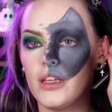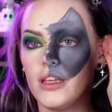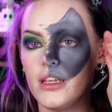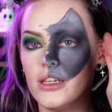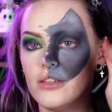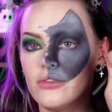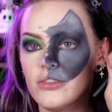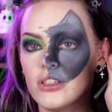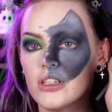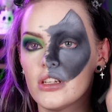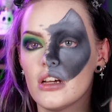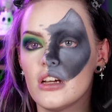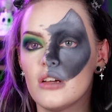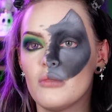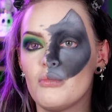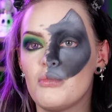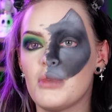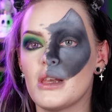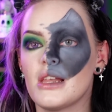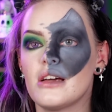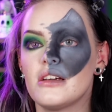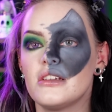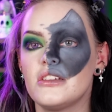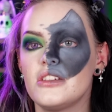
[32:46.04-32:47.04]
given her
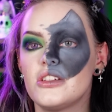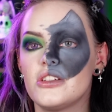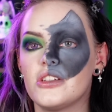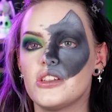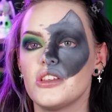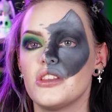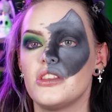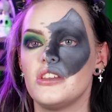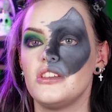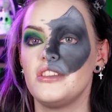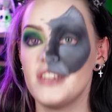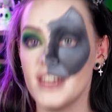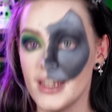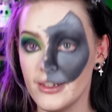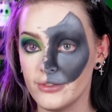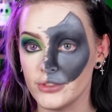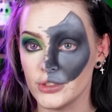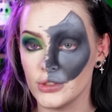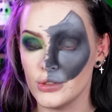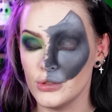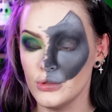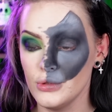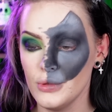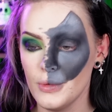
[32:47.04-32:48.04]
blood to the
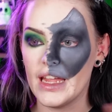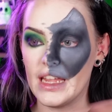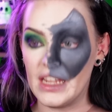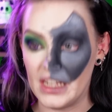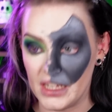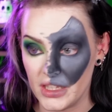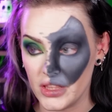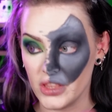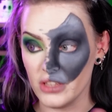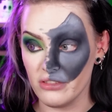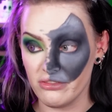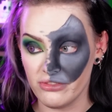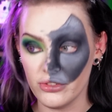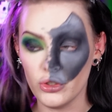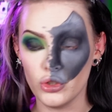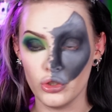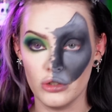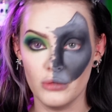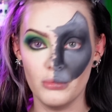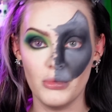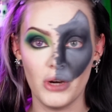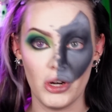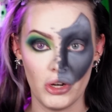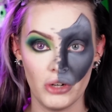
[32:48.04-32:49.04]
devil in the
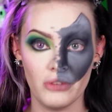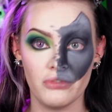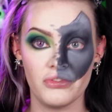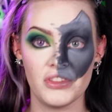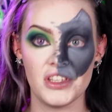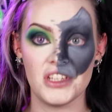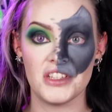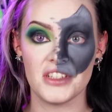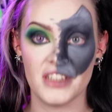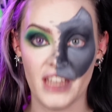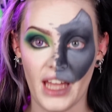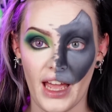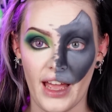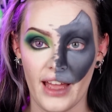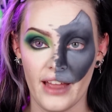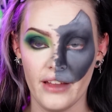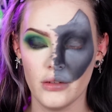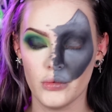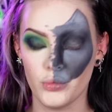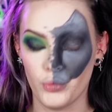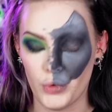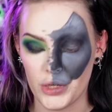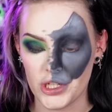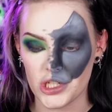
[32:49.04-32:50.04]
form of this
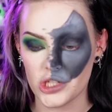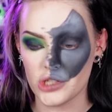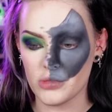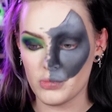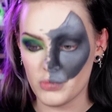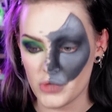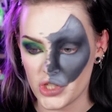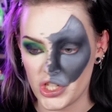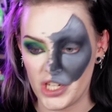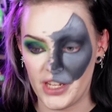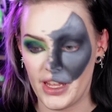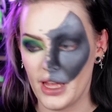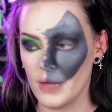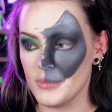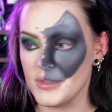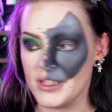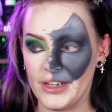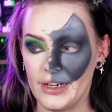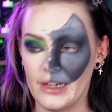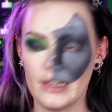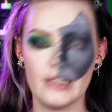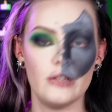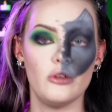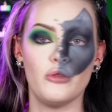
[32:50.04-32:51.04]
cat, which she kept
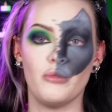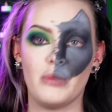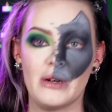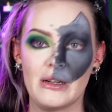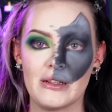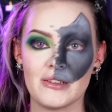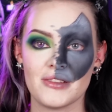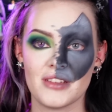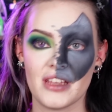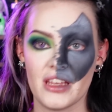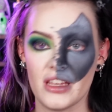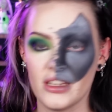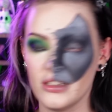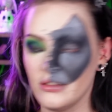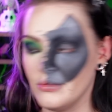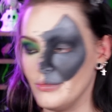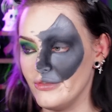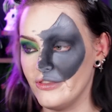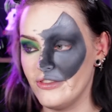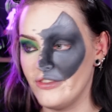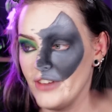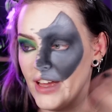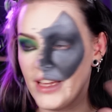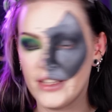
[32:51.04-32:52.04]
in a little basket
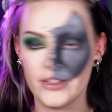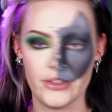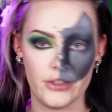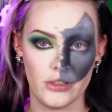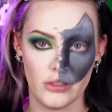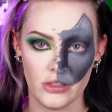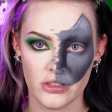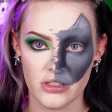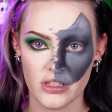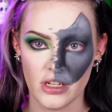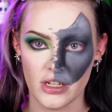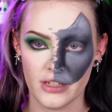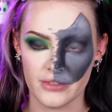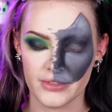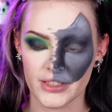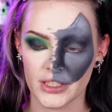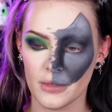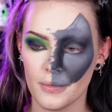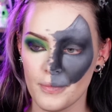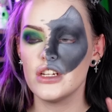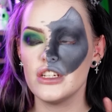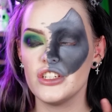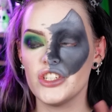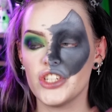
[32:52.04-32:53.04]
and fed and looked after.
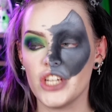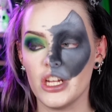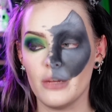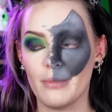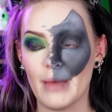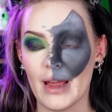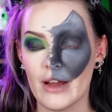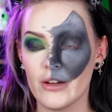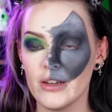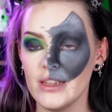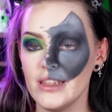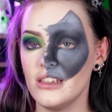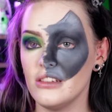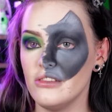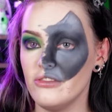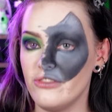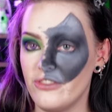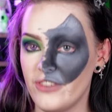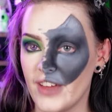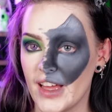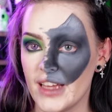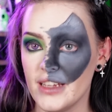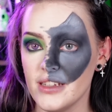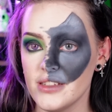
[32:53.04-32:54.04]
She apparently
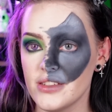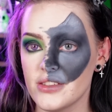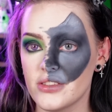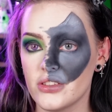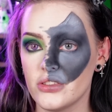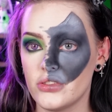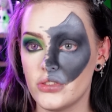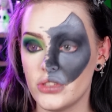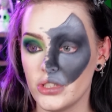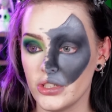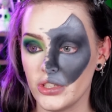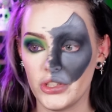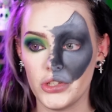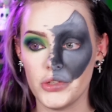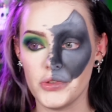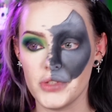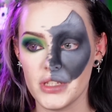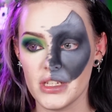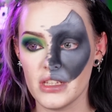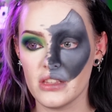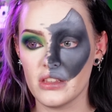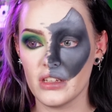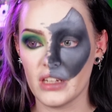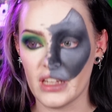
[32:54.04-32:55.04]
confessed to
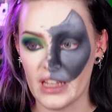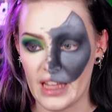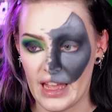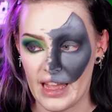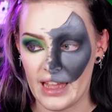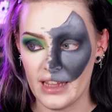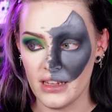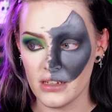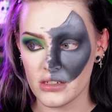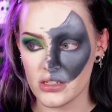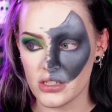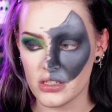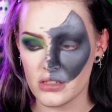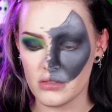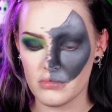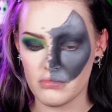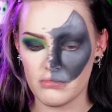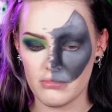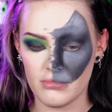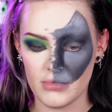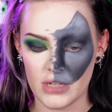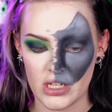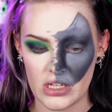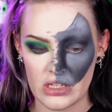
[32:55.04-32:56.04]
using the cat
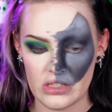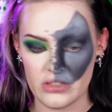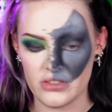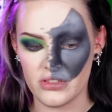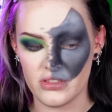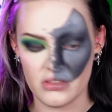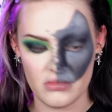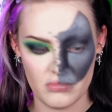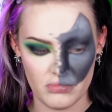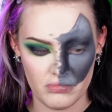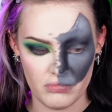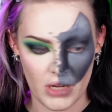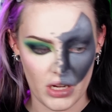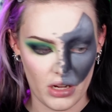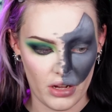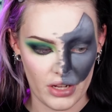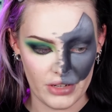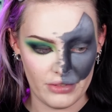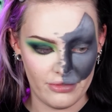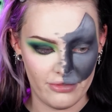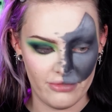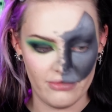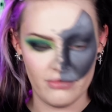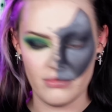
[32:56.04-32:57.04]
as a
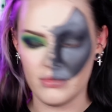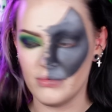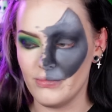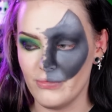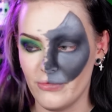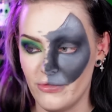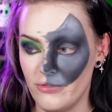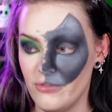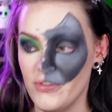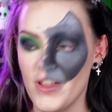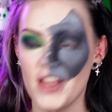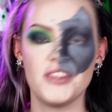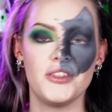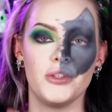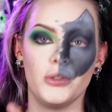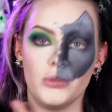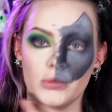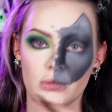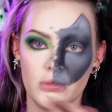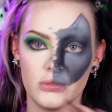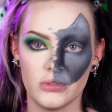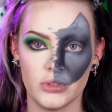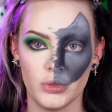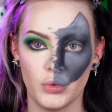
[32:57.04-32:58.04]
kind of
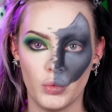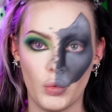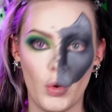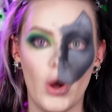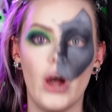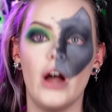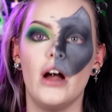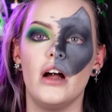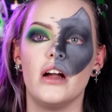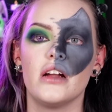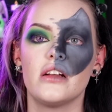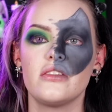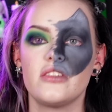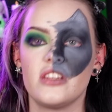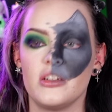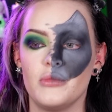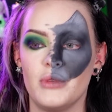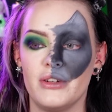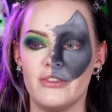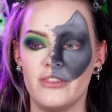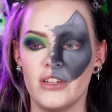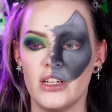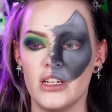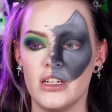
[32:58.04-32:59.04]
vessel to work
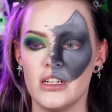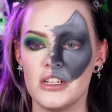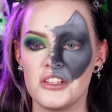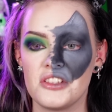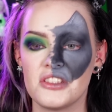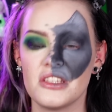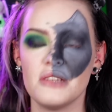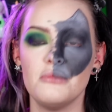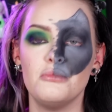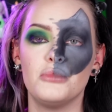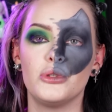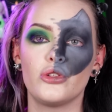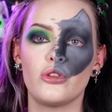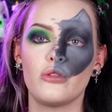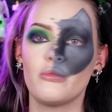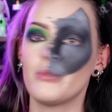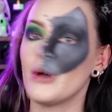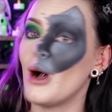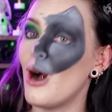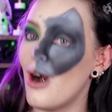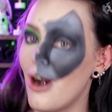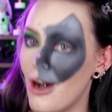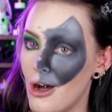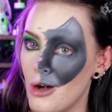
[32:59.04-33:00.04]
some of her simple
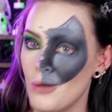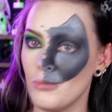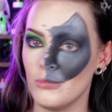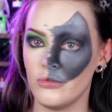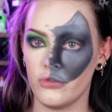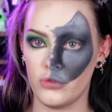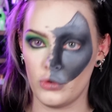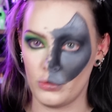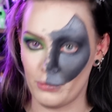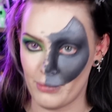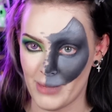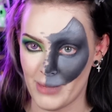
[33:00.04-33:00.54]
but harmful